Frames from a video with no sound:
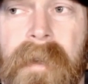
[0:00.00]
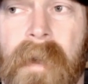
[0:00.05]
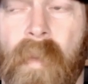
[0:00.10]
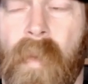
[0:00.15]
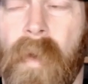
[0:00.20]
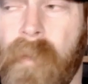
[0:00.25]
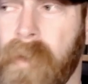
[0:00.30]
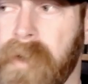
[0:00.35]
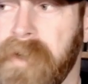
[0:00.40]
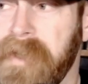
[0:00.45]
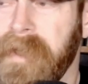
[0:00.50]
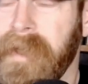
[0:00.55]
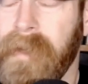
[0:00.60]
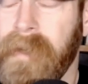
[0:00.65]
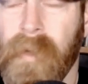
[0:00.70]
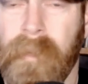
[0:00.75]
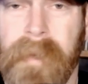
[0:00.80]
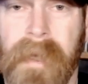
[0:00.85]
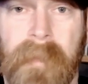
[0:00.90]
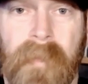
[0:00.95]
when we're
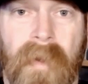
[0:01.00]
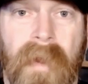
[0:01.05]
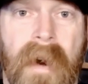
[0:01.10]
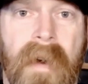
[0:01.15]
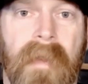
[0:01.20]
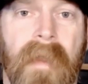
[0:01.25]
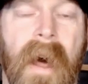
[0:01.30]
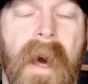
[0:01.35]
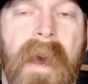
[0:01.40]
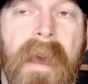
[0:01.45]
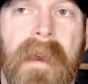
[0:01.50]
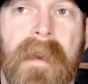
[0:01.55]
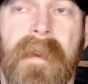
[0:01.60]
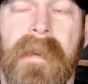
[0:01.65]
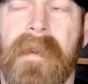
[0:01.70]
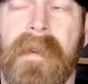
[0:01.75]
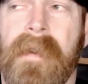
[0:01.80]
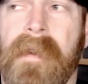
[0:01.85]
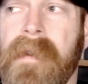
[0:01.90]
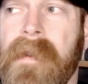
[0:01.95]
dealing with people online
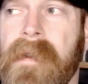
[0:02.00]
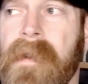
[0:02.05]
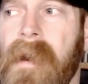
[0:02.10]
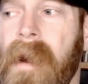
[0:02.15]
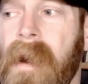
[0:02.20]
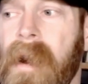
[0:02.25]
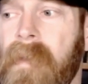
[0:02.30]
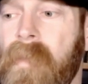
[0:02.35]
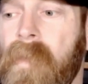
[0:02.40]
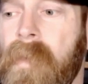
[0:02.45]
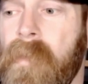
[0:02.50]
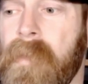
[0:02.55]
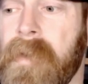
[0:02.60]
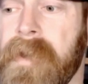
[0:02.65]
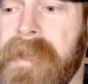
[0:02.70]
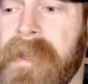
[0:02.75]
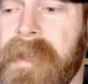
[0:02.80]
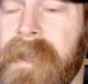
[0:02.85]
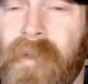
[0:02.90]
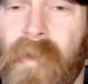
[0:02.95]
uh, when we're
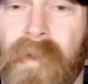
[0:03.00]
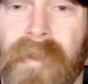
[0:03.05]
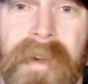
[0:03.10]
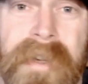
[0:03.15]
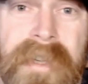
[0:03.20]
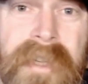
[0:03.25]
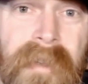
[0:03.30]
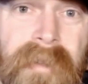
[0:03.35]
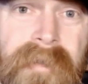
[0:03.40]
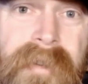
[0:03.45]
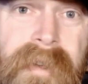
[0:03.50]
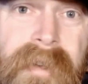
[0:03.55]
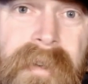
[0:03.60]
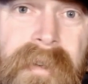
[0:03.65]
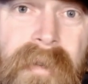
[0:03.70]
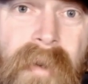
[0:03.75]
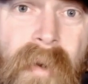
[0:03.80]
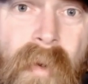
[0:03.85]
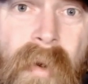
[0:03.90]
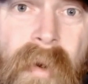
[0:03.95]
dealing with our
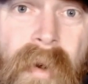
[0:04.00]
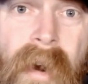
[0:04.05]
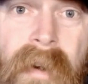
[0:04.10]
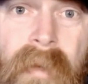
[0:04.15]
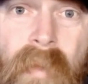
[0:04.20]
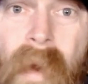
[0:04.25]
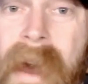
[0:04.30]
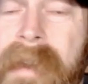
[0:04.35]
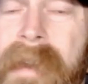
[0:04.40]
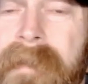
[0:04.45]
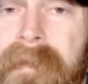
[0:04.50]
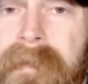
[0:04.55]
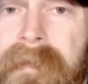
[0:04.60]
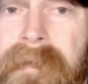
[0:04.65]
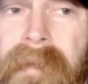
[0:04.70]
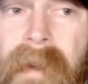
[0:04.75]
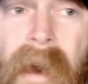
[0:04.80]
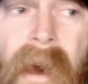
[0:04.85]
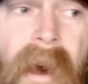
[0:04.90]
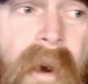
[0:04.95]
children or our
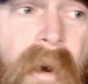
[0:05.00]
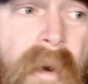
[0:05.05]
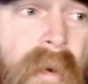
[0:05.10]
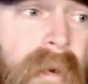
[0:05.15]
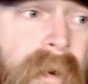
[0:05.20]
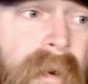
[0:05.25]
wife uh, or